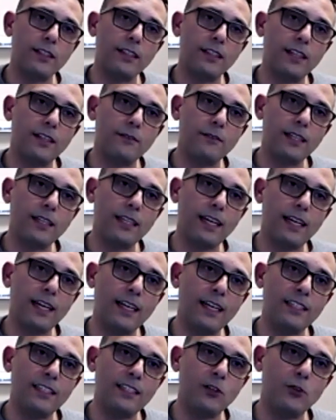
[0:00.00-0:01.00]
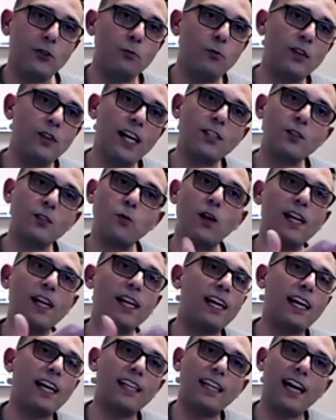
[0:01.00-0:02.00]
I, I mean, I you know that's
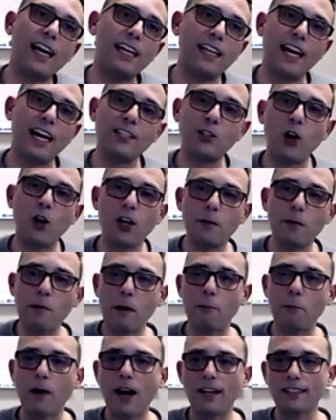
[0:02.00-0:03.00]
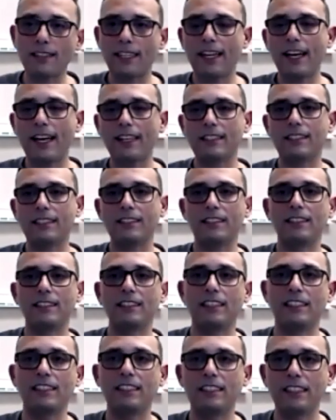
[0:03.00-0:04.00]
why I, I, I talk about podcasts
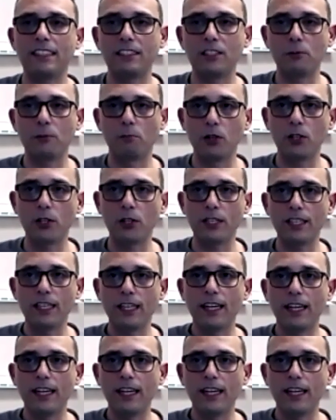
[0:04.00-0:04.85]
in, in, in the book,